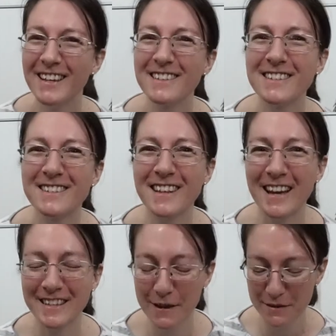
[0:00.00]
So it's the
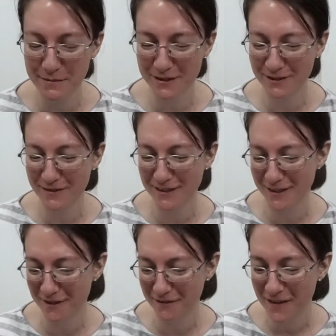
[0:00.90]
last time I measured
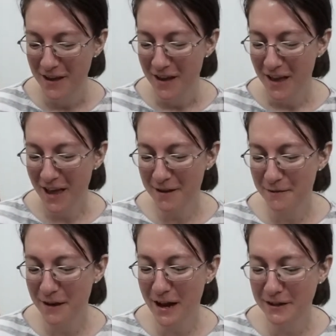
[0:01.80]
myself, and
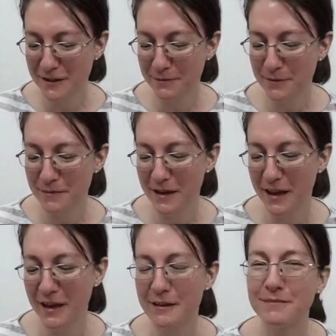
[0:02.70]
it actually put
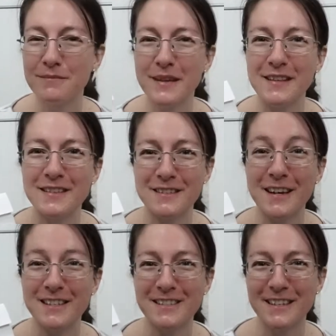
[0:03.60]
my hip in the
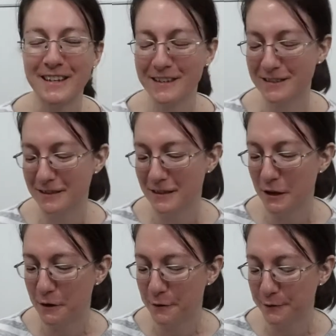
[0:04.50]
size 6.
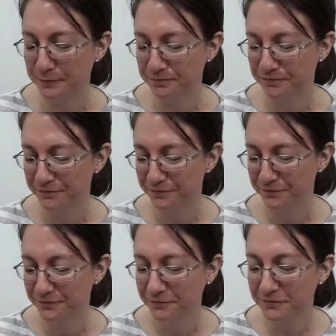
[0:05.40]
So
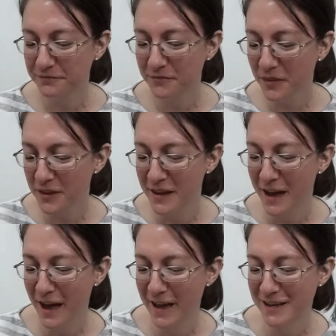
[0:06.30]

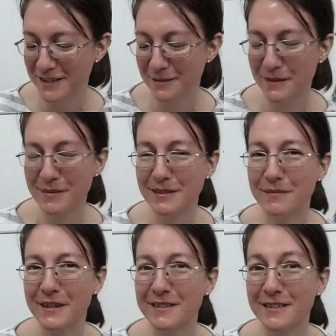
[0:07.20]
yeah, I guess that's maybe
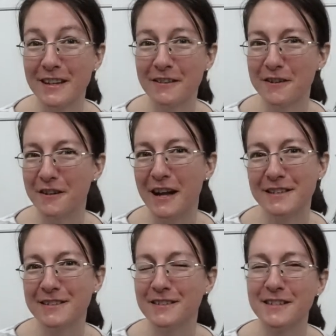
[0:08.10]
something else that I learned. I'll
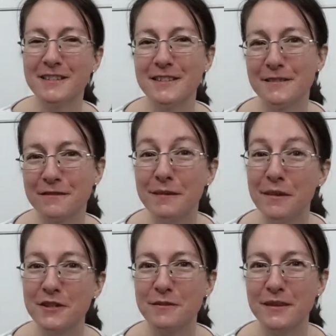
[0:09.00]
add to the list, is
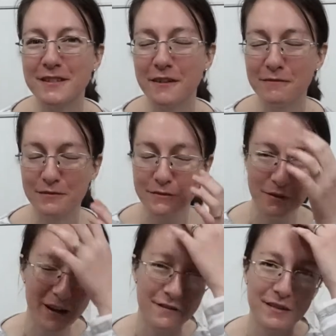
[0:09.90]
remeasure myself
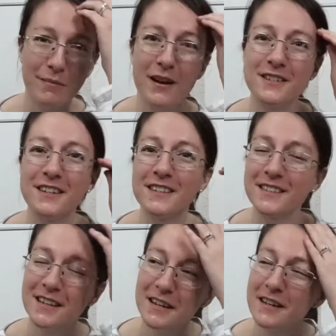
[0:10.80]
before every project,
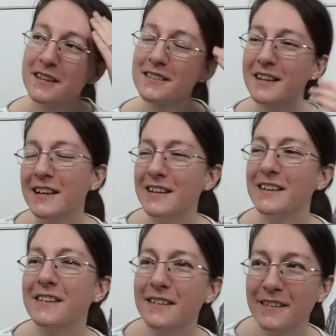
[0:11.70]
because
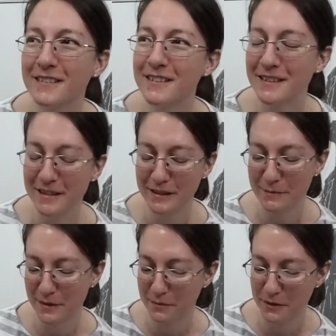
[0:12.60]
I didn't think
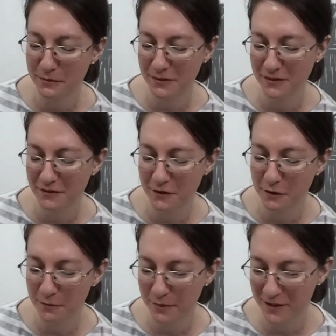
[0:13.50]
that my butt would
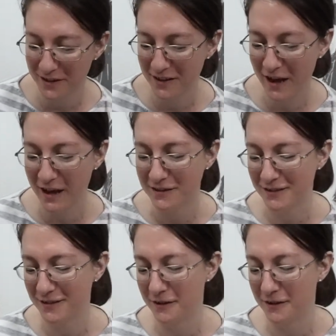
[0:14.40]
grow, but it has.